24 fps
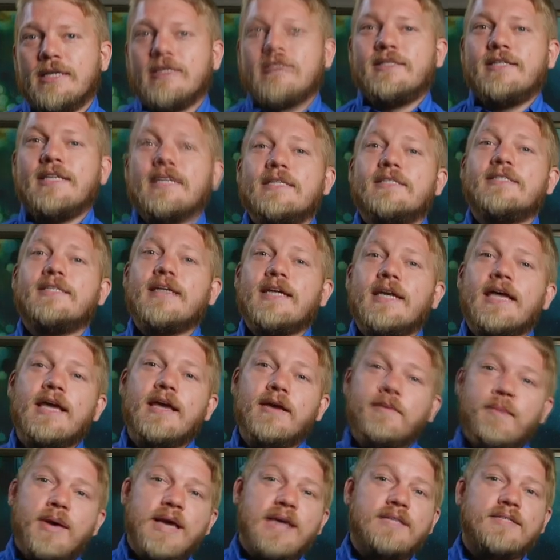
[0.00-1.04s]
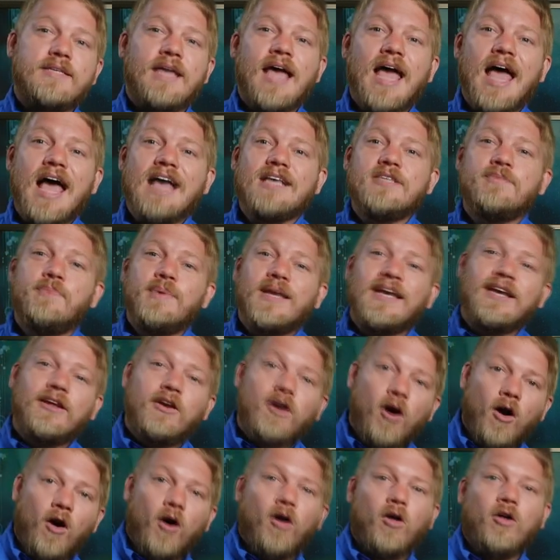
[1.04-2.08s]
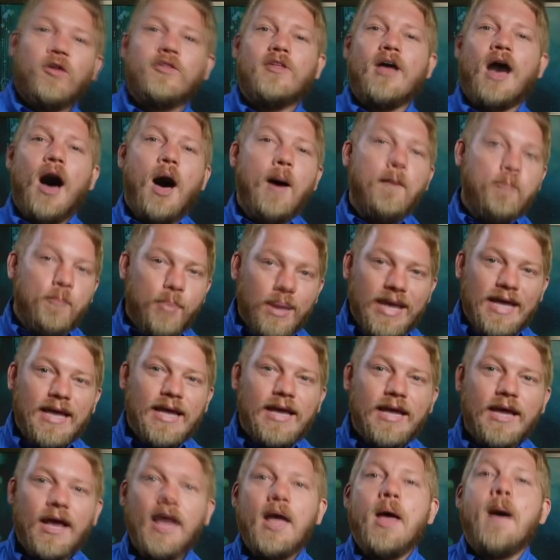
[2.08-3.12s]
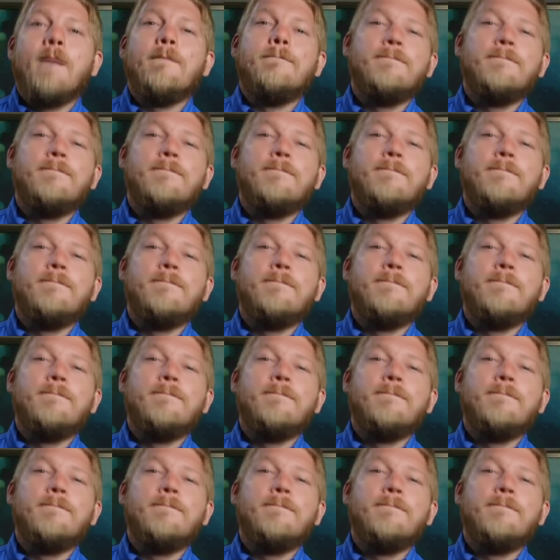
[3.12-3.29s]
CCMS has been called a big